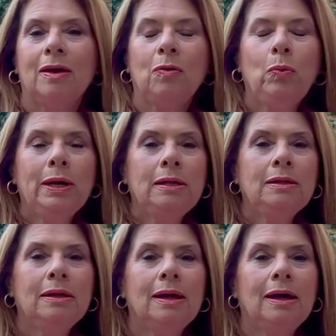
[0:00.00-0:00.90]

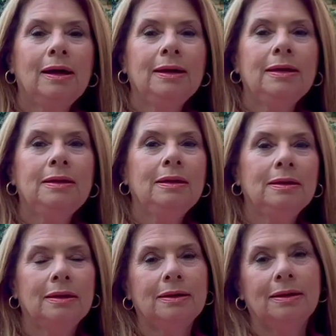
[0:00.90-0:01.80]
Well, I
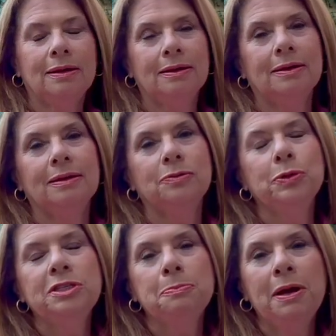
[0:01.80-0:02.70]

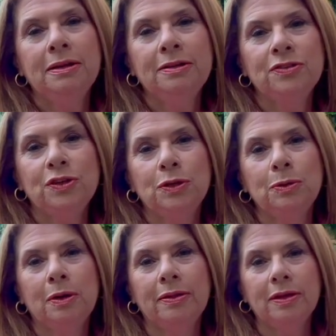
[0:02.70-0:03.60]
responded to you
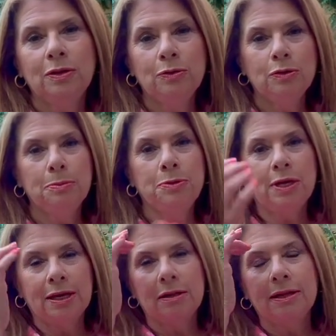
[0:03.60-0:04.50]
on the YouTube
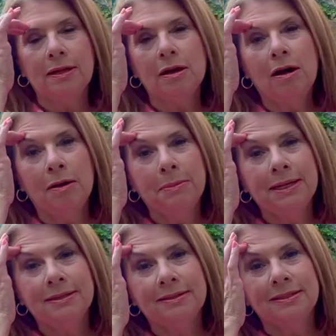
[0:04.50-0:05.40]
channel and
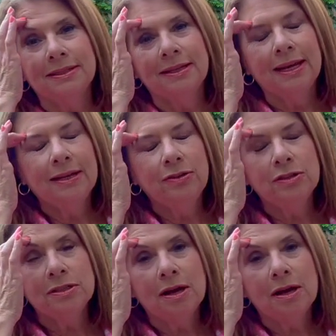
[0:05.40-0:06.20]
comments and just